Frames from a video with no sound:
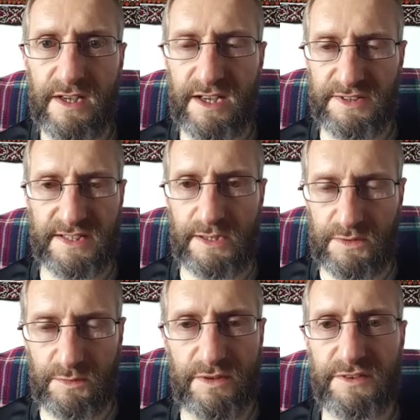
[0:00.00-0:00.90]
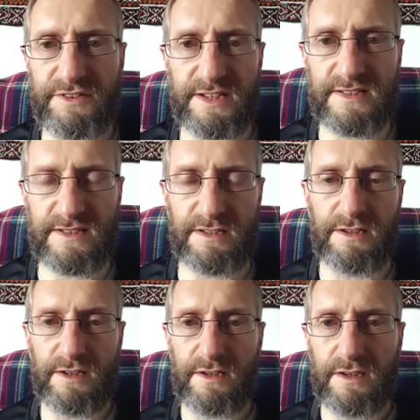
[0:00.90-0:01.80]
I think that was one of the things that
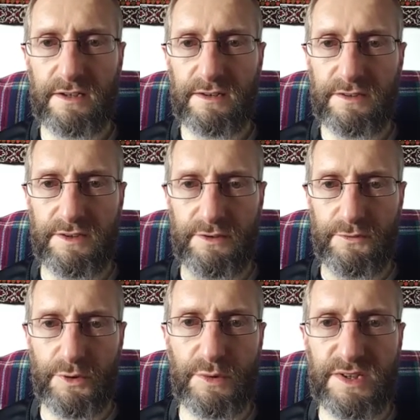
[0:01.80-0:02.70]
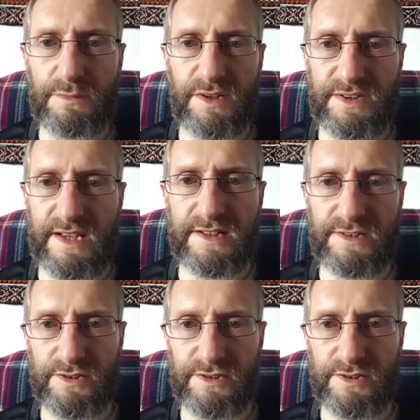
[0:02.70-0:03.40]
ruined him at the end.